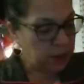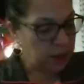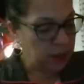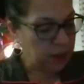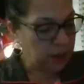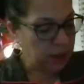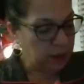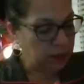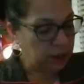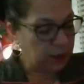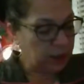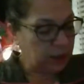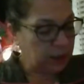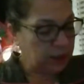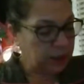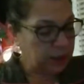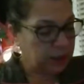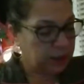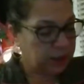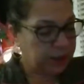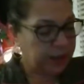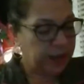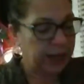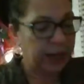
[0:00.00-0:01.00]
It
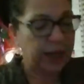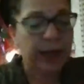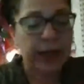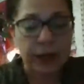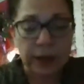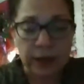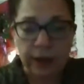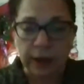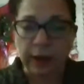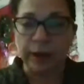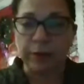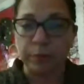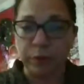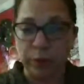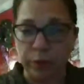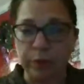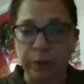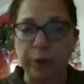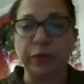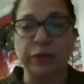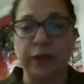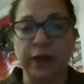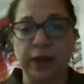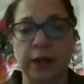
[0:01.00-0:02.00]
can
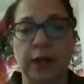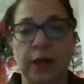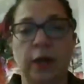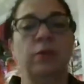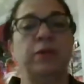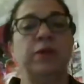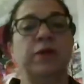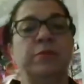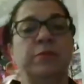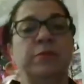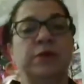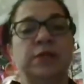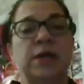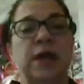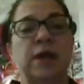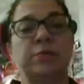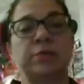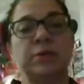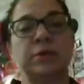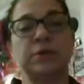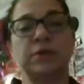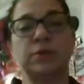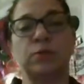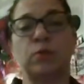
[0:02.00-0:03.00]
promote that healthy
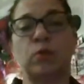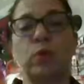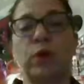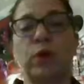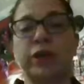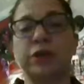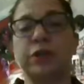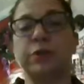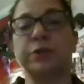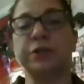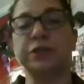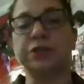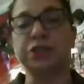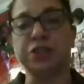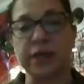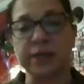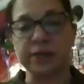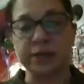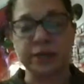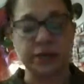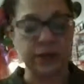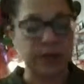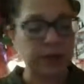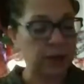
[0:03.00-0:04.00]
metabolism when you
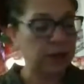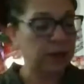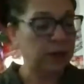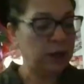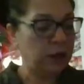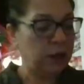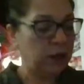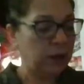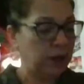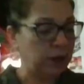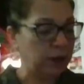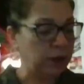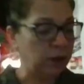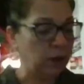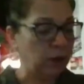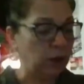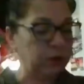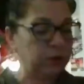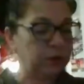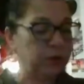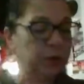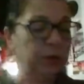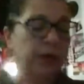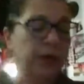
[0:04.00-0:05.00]
ingest it. It
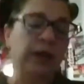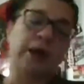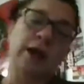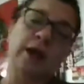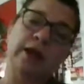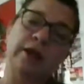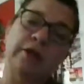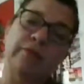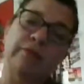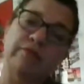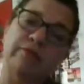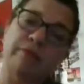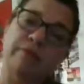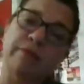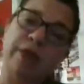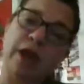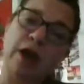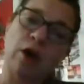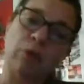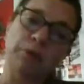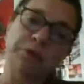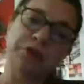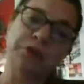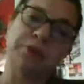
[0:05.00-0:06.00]
also can kind of
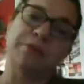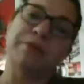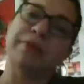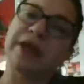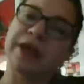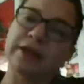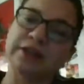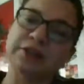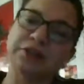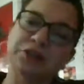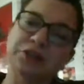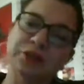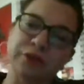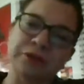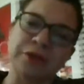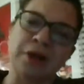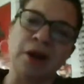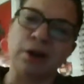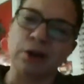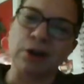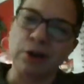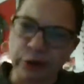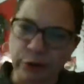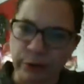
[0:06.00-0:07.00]
help to manage those
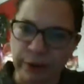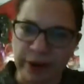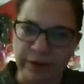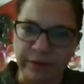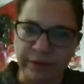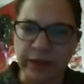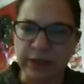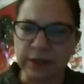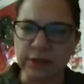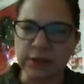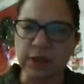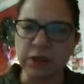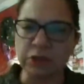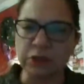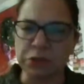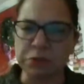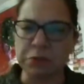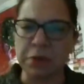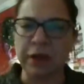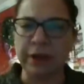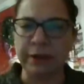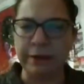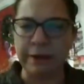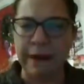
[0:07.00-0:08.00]
hunger cravings that you
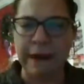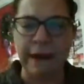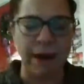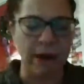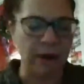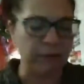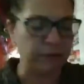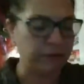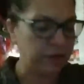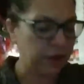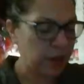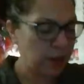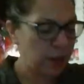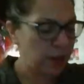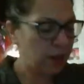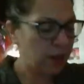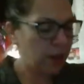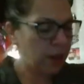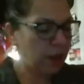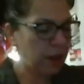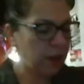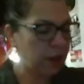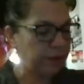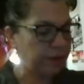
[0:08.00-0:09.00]
might have.
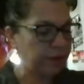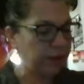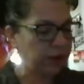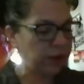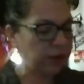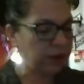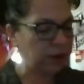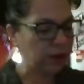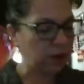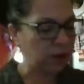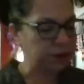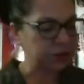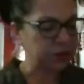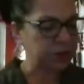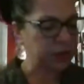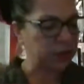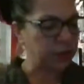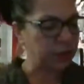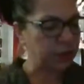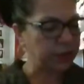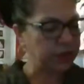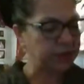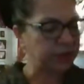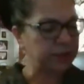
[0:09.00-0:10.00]
And then it
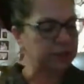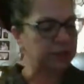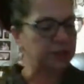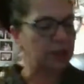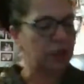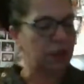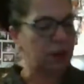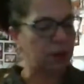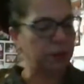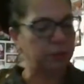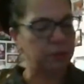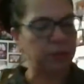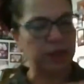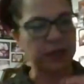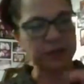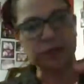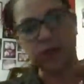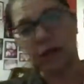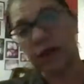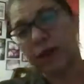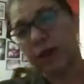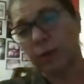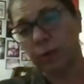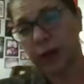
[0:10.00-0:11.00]
also is a
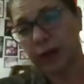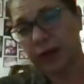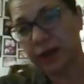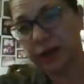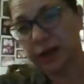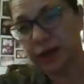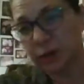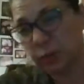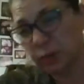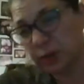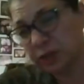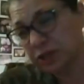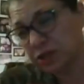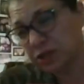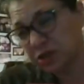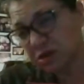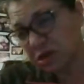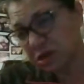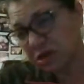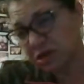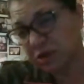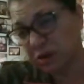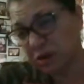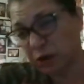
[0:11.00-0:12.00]
diuretic, which
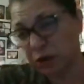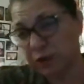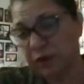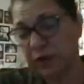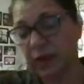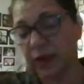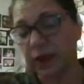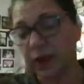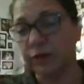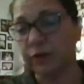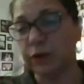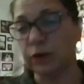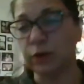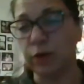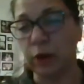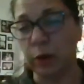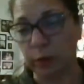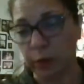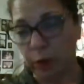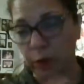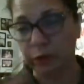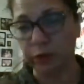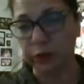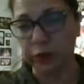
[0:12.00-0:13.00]
is a good thing if you
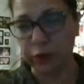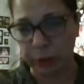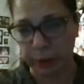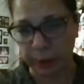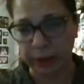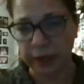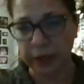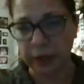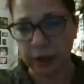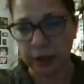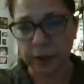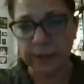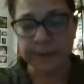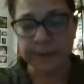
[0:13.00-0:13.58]
don't overdo it.